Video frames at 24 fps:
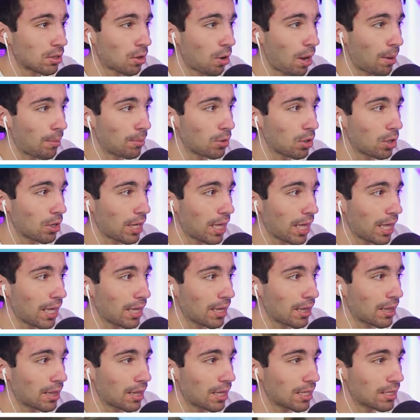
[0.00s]
So I'm
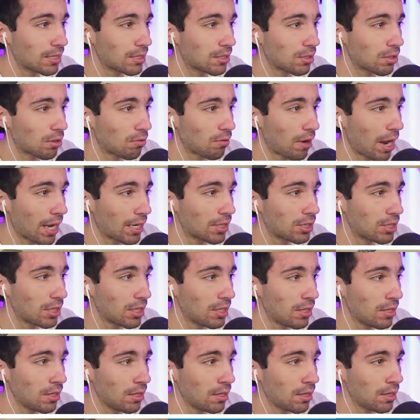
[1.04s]
looking this
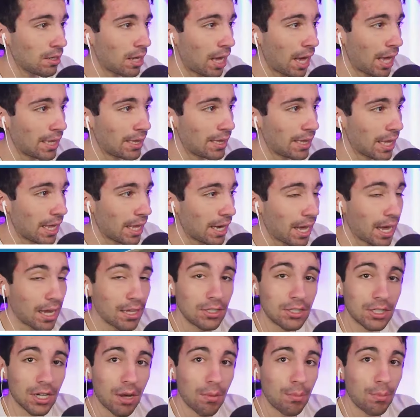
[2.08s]
direction and then I
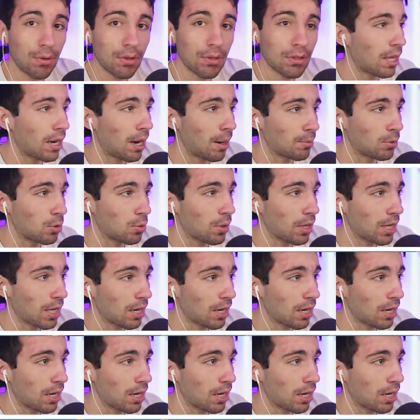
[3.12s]
jump, and I'm doing